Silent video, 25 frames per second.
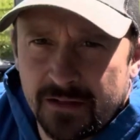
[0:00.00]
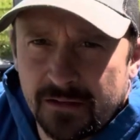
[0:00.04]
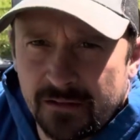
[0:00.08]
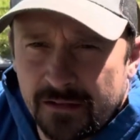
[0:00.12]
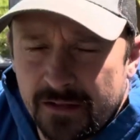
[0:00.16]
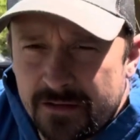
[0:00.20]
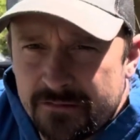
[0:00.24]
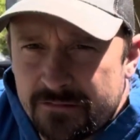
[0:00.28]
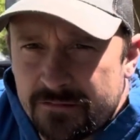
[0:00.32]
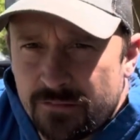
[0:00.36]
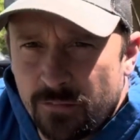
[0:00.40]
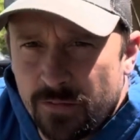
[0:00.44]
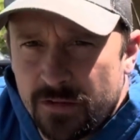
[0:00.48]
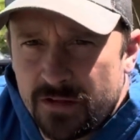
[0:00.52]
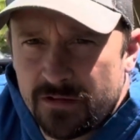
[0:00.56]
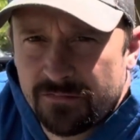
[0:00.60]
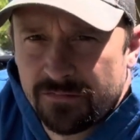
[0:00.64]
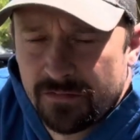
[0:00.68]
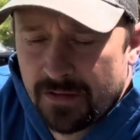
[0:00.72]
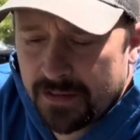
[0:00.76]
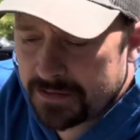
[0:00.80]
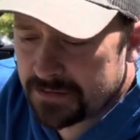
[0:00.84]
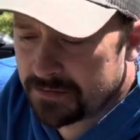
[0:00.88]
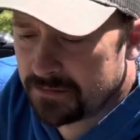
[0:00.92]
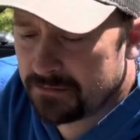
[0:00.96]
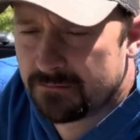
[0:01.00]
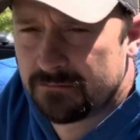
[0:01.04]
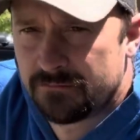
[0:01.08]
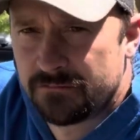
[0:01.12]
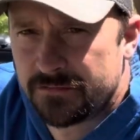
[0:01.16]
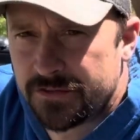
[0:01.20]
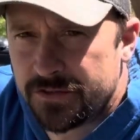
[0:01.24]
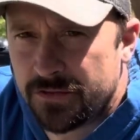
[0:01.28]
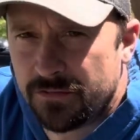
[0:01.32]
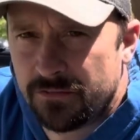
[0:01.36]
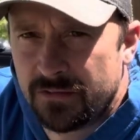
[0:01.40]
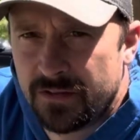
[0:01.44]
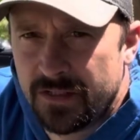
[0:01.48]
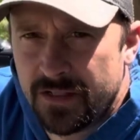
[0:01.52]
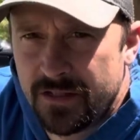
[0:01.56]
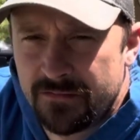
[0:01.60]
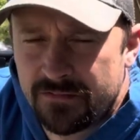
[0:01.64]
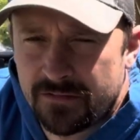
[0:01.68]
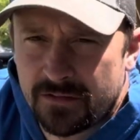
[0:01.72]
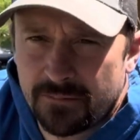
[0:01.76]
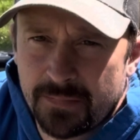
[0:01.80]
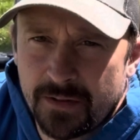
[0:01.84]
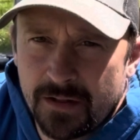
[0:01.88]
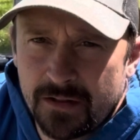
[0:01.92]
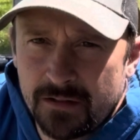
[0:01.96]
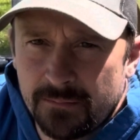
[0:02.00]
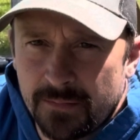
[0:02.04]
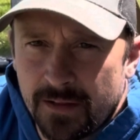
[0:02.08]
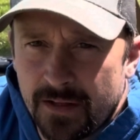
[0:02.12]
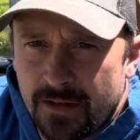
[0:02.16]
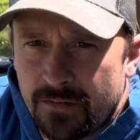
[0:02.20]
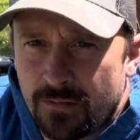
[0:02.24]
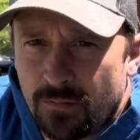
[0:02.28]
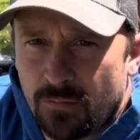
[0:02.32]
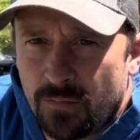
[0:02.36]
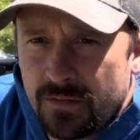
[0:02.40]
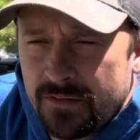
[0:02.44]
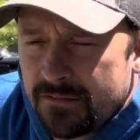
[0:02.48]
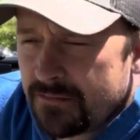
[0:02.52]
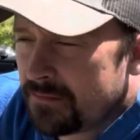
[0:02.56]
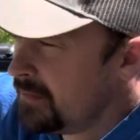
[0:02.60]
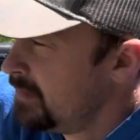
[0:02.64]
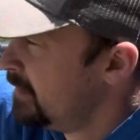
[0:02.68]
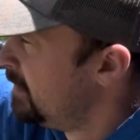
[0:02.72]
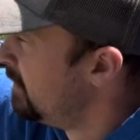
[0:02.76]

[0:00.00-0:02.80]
less wind deflection shooting these compared to my other ones.